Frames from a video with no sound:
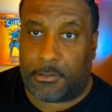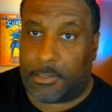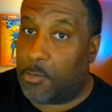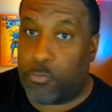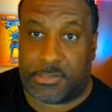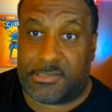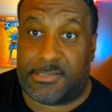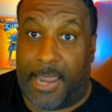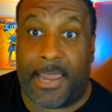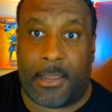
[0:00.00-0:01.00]
It was
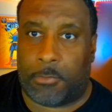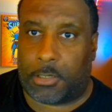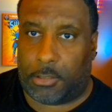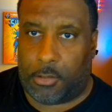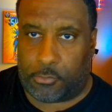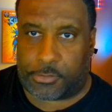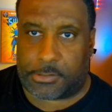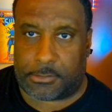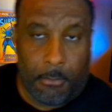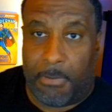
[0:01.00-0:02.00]
damn
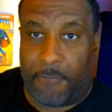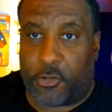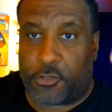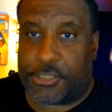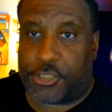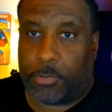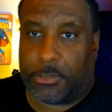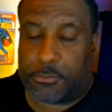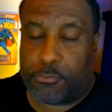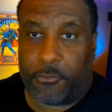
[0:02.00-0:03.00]
close. My first issue
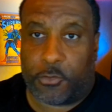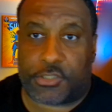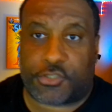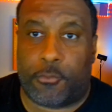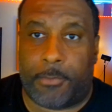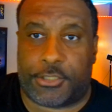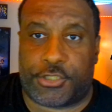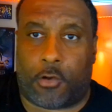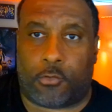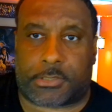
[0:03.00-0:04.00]
with this movie was there's too many
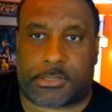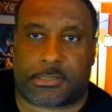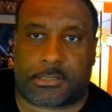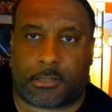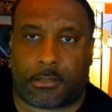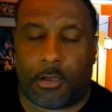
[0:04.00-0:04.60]
jokes.